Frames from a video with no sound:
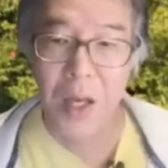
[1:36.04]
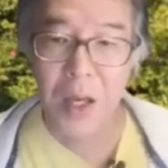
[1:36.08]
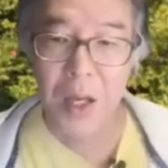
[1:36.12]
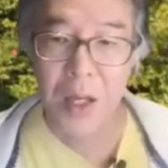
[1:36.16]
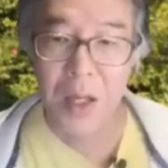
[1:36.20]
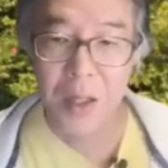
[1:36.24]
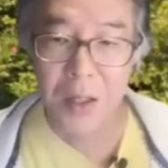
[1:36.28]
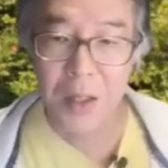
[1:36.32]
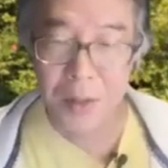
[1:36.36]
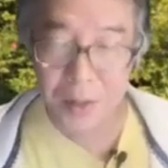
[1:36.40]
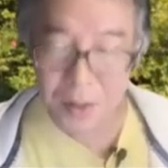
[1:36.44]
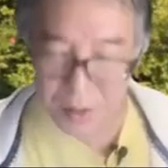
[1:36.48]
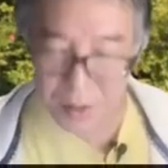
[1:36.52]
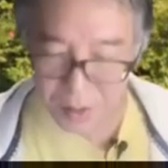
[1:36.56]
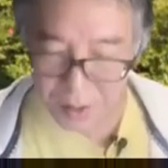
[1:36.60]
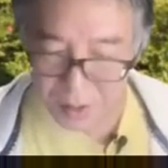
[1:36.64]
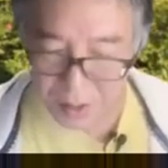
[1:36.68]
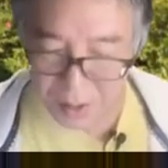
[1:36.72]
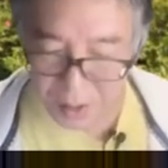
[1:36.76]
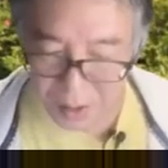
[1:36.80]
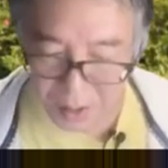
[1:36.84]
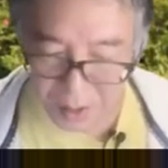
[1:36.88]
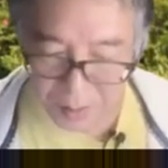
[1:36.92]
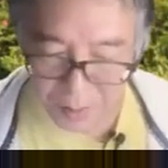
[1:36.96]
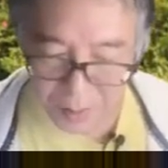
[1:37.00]
And
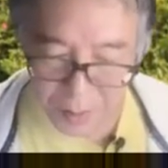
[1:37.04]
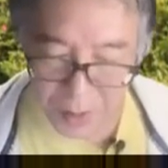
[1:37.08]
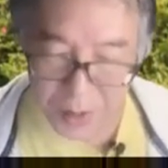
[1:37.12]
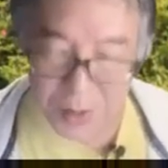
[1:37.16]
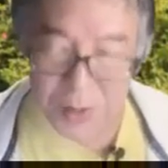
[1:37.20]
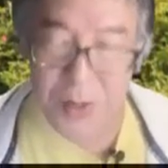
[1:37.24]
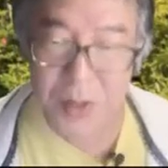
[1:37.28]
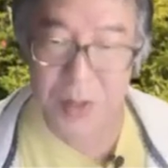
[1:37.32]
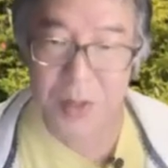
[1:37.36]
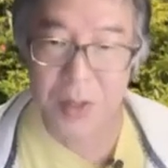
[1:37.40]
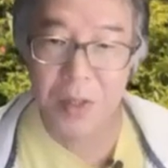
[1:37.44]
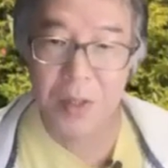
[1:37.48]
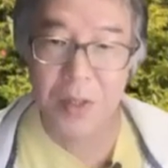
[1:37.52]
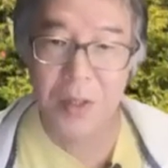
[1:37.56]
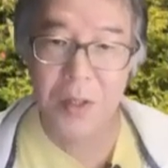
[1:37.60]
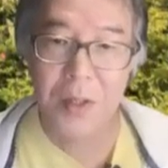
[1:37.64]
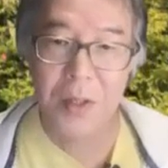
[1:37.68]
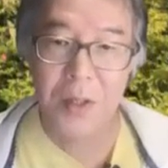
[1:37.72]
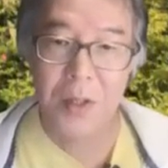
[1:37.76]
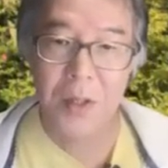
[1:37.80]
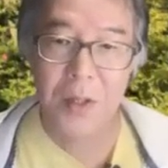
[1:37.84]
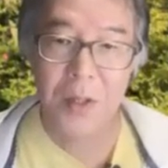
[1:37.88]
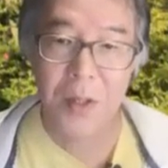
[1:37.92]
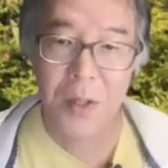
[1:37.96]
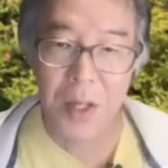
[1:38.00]
I must
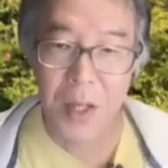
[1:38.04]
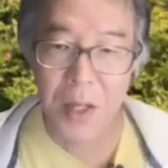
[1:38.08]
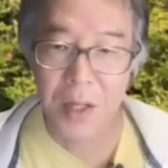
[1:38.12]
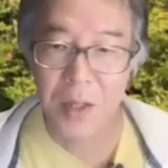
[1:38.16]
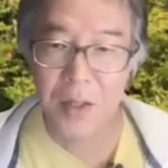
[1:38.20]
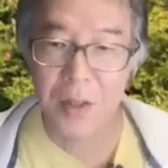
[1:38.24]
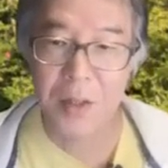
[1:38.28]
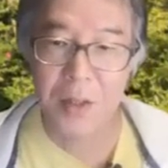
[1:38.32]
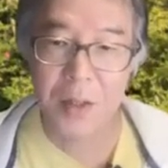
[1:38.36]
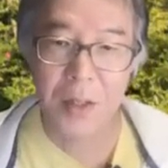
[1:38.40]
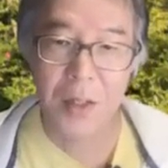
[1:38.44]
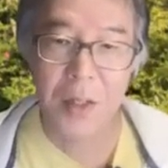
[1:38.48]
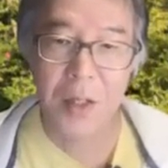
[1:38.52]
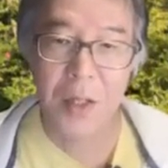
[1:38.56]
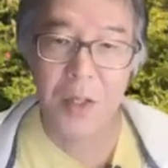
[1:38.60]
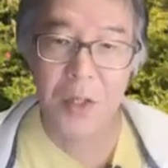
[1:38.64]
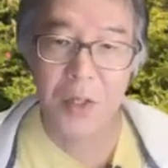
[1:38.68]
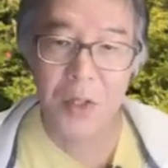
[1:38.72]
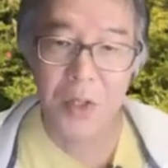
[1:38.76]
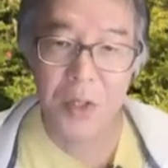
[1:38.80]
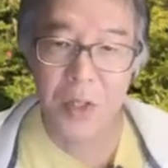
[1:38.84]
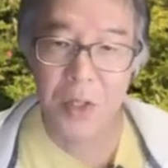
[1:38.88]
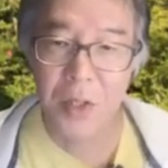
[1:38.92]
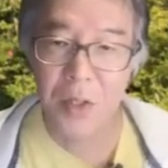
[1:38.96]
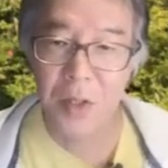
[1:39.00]
thank
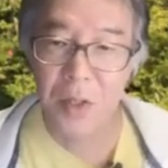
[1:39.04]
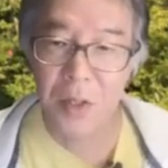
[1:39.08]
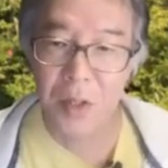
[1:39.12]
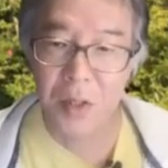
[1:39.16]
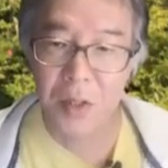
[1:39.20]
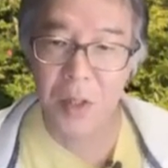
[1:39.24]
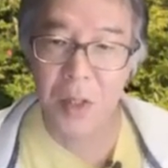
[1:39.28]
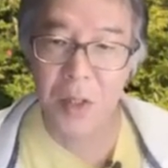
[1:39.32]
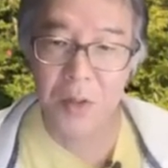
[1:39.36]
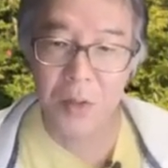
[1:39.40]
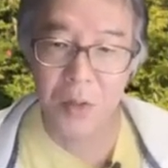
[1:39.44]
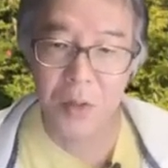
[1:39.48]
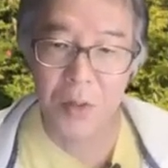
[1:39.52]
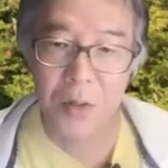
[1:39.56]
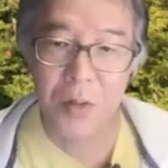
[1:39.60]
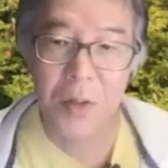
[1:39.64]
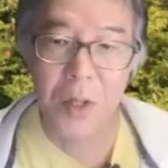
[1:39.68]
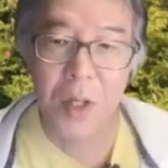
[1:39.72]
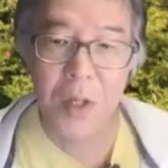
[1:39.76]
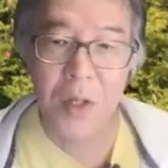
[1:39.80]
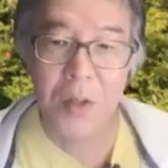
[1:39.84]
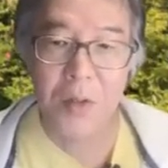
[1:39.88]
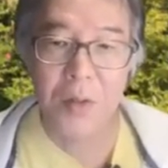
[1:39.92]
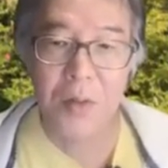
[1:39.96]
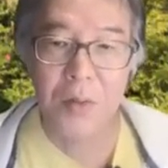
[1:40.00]
Shin Nakano,
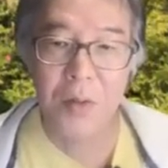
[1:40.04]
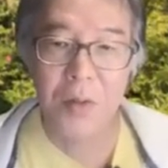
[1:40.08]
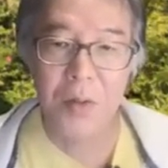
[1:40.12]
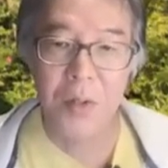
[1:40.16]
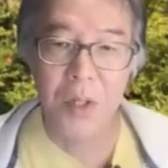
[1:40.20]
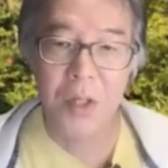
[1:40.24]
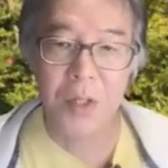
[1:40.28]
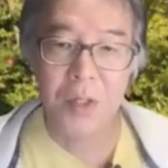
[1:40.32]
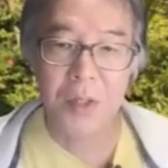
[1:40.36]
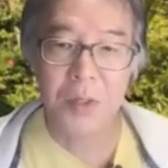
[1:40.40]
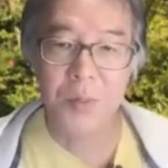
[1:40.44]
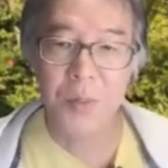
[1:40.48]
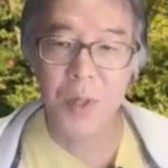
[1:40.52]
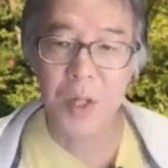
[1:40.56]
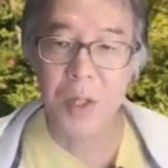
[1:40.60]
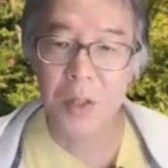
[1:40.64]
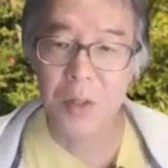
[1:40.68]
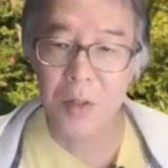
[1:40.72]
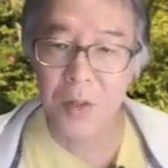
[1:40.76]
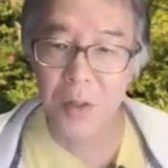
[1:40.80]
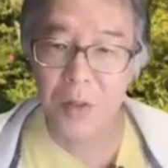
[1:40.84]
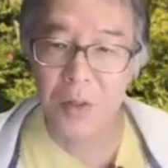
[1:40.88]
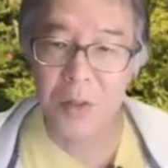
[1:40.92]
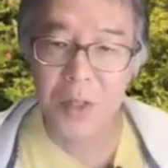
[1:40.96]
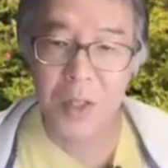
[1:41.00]
who is my
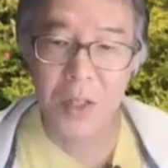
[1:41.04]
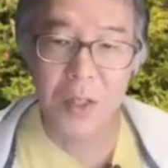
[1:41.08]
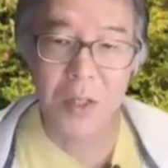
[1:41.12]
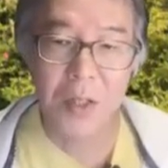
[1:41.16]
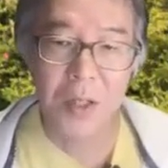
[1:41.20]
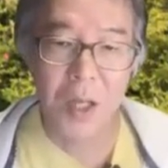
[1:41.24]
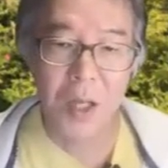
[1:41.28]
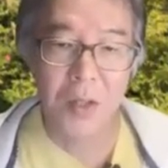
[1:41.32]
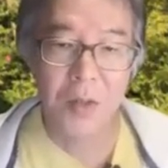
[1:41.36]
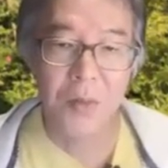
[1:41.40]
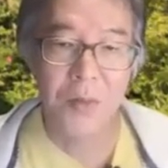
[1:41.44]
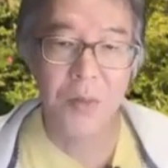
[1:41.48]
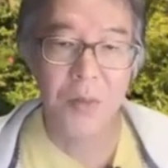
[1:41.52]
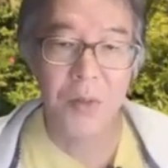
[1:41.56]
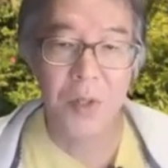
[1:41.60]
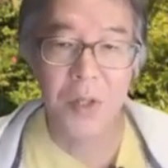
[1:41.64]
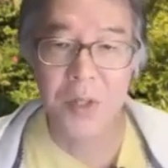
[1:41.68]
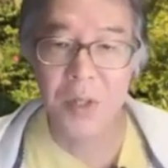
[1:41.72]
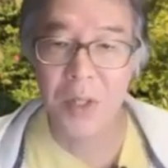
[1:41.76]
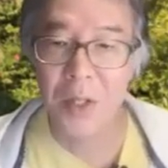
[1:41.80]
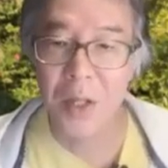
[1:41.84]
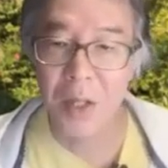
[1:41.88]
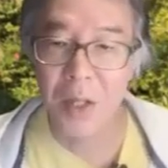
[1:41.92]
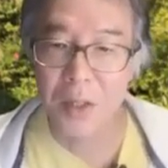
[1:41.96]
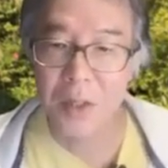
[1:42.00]
colleague and who is
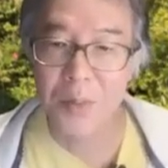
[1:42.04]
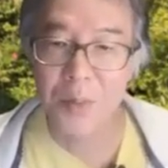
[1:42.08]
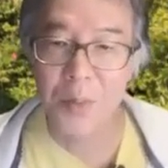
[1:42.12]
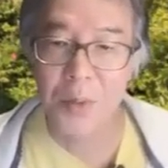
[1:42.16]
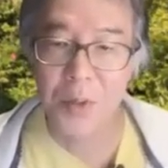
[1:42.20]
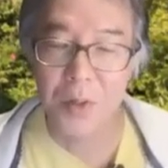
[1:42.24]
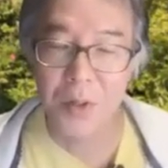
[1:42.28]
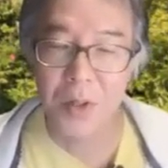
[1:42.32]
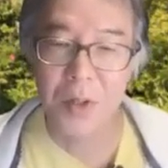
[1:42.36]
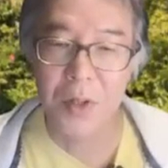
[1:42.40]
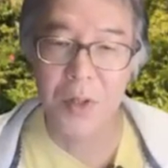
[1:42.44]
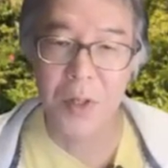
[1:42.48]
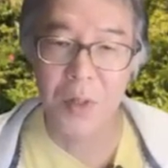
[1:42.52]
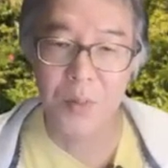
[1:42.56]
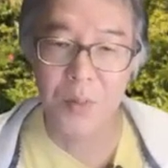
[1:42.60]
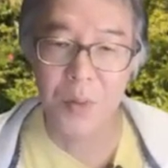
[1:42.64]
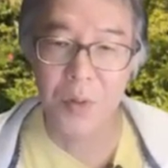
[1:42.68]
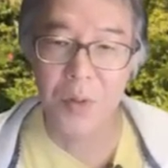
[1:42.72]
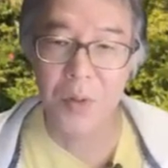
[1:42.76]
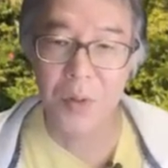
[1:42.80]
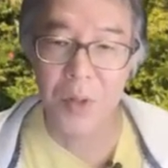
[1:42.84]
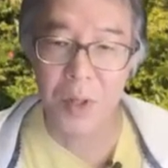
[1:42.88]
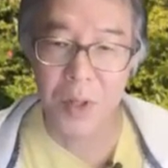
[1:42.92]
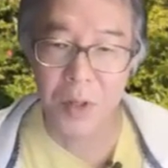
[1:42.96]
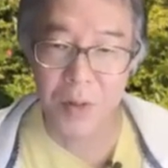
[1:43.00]
an expert in
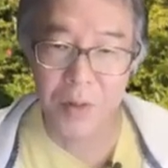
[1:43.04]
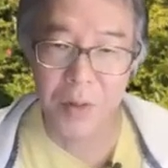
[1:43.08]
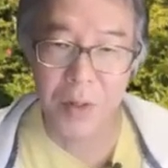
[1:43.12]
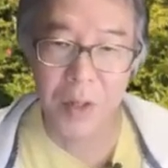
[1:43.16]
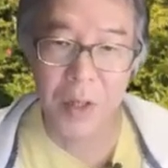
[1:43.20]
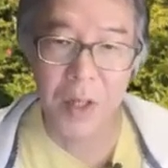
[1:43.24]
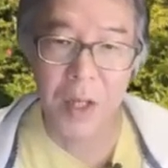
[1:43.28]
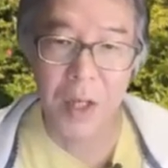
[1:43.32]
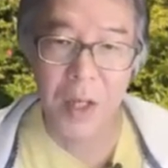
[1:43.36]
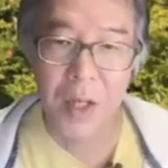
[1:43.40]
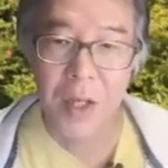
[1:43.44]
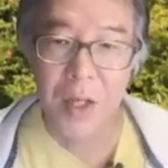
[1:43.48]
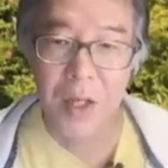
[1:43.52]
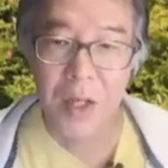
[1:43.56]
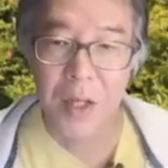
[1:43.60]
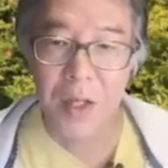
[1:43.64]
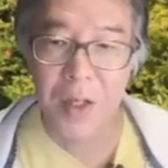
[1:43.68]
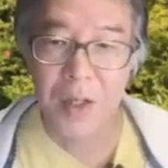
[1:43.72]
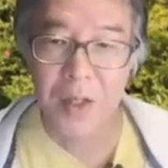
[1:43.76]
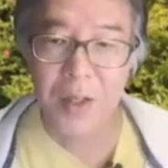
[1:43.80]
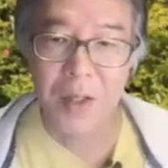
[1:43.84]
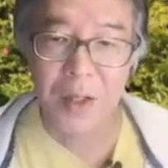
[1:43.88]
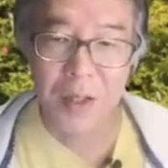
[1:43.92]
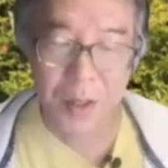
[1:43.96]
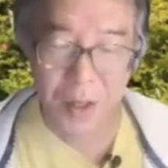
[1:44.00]
number theory.
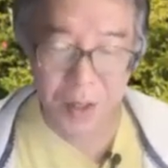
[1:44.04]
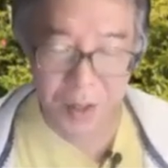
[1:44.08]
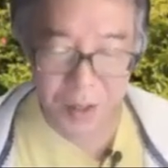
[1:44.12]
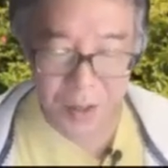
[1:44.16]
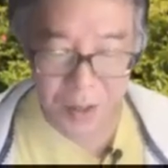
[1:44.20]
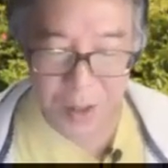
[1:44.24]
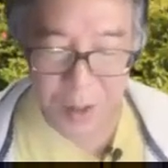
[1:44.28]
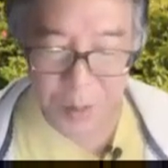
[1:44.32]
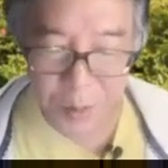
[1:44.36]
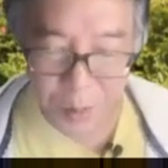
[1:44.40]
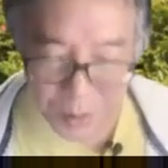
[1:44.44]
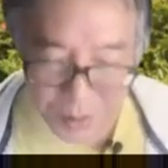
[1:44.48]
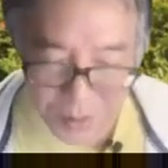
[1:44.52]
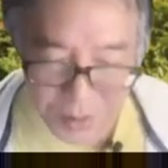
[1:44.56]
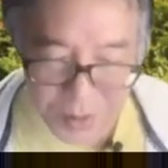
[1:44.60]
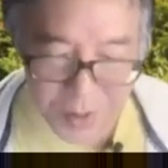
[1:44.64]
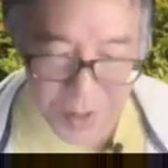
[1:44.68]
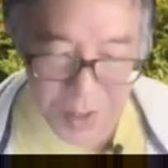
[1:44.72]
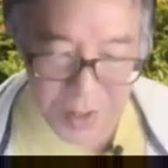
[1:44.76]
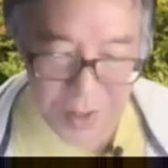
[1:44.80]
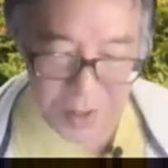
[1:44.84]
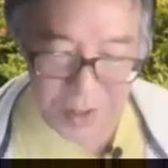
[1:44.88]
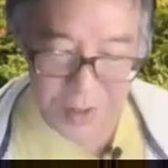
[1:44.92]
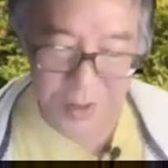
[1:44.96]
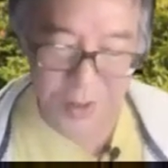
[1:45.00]
I won't
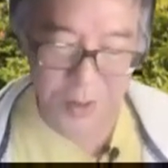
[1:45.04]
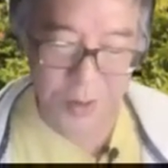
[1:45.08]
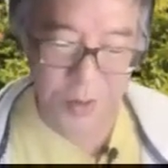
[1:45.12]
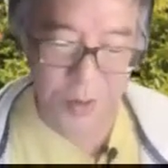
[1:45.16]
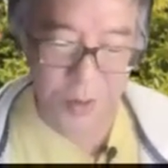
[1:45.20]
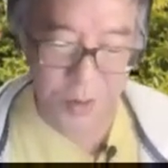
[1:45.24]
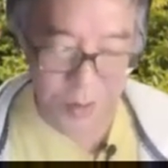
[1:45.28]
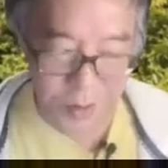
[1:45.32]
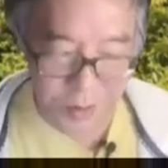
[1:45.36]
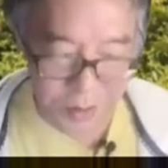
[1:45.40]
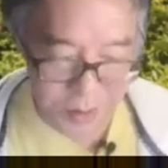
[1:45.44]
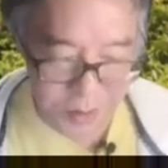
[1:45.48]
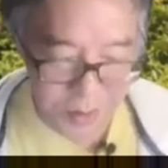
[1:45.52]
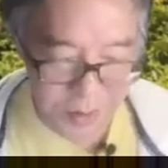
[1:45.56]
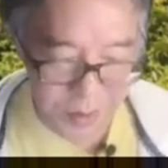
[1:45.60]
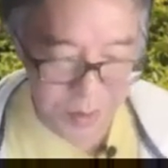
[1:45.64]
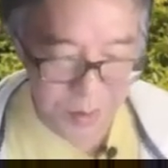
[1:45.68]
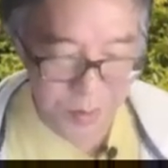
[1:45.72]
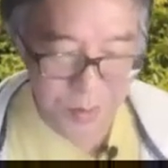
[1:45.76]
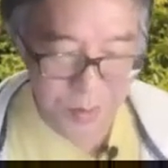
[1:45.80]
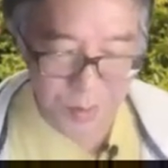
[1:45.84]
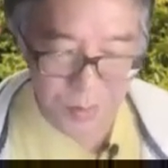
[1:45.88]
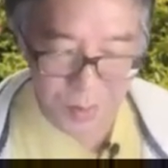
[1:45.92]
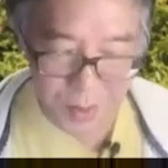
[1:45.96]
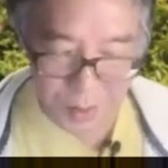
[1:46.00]
say I learned
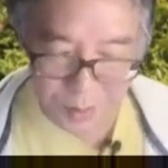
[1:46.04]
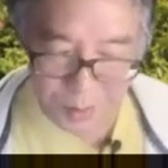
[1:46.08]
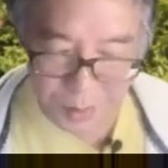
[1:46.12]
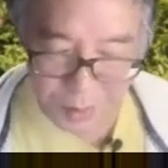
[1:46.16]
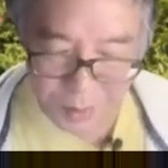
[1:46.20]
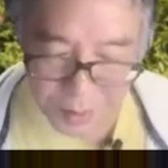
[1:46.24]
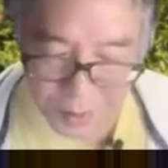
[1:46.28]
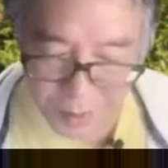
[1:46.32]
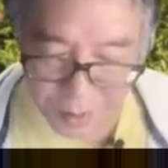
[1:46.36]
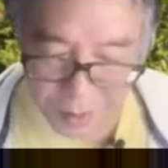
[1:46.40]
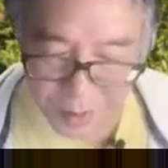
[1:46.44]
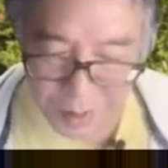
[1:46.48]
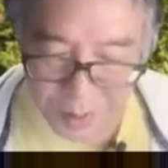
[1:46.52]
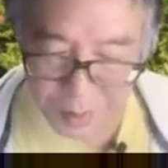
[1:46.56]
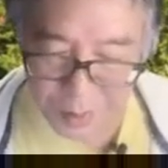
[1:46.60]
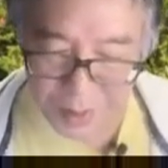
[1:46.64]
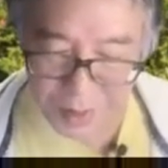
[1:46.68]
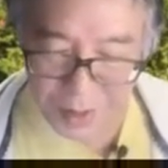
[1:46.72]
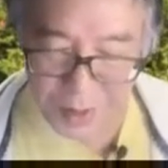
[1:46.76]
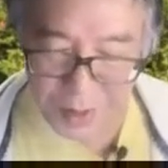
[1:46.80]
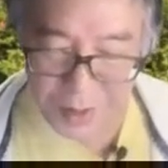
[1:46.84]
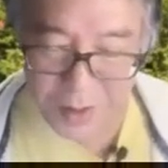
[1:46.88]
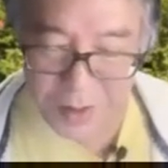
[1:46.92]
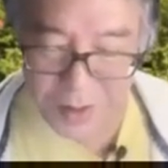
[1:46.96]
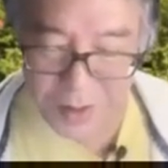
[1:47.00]
number theory, but